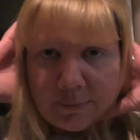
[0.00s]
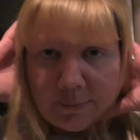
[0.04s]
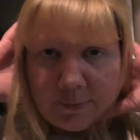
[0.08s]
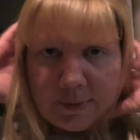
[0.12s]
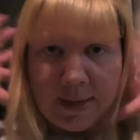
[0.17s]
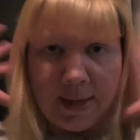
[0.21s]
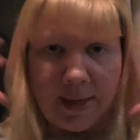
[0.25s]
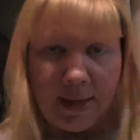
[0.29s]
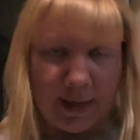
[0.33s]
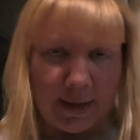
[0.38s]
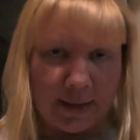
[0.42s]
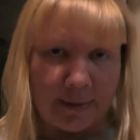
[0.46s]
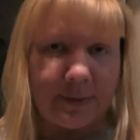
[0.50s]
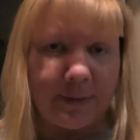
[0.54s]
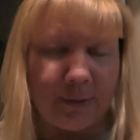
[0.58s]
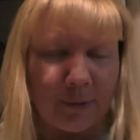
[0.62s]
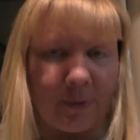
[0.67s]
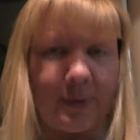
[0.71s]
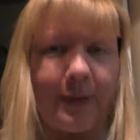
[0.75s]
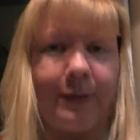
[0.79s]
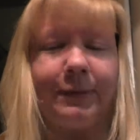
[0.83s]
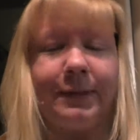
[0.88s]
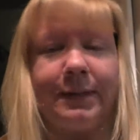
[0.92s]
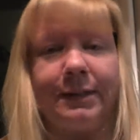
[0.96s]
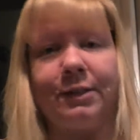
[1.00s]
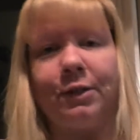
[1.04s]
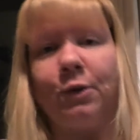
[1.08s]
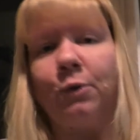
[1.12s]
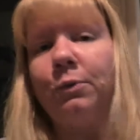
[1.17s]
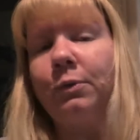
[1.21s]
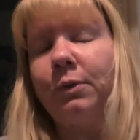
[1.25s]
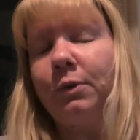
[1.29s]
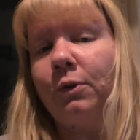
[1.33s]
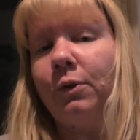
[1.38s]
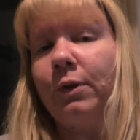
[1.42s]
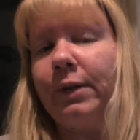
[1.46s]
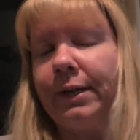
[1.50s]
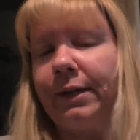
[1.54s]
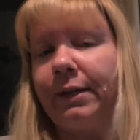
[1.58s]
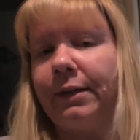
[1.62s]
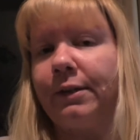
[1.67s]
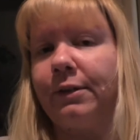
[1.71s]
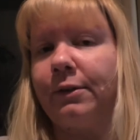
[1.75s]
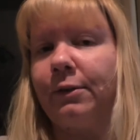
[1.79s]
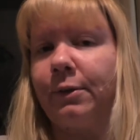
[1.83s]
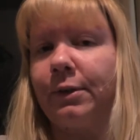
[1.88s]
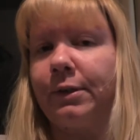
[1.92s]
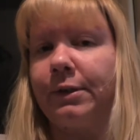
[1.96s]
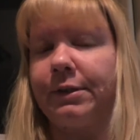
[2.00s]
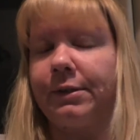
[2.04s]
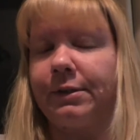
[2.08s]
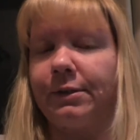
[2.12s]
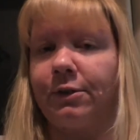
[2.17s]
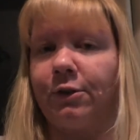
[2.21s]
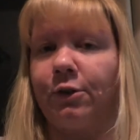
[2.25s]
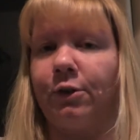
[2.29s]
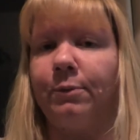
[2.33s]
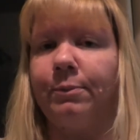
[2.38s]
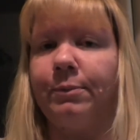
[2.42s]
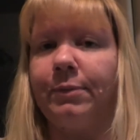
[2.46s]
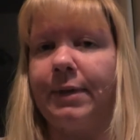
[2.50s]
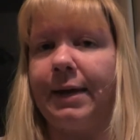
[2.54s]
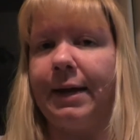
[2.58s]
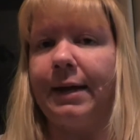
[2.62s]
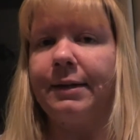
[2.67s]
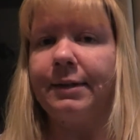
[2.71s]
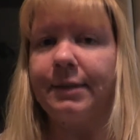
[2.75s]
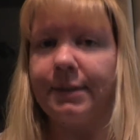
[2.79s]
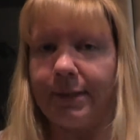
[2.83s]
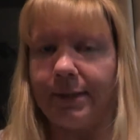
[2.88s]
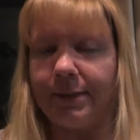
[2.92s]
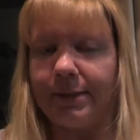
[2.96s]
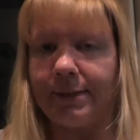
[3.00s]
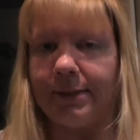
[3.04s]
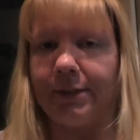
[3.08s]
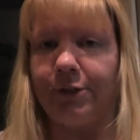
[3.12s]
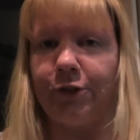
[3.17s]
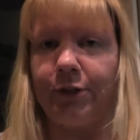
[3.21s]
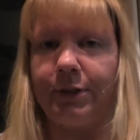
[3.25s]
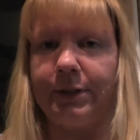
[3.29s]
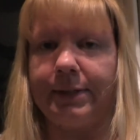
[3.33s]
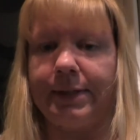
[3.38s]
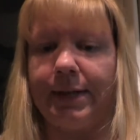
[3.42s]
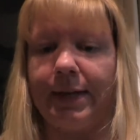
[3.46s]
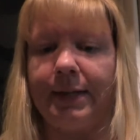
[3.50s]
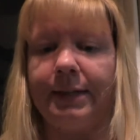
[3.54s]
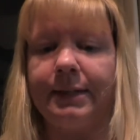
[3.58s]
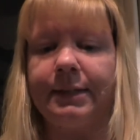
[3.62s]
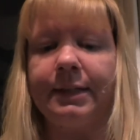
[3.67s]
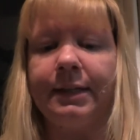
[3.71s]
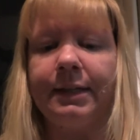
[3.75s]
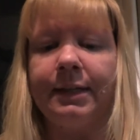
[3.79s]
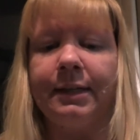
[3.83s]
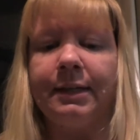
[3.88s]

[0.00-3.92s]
heads so that they don't lick or disturb that incision site.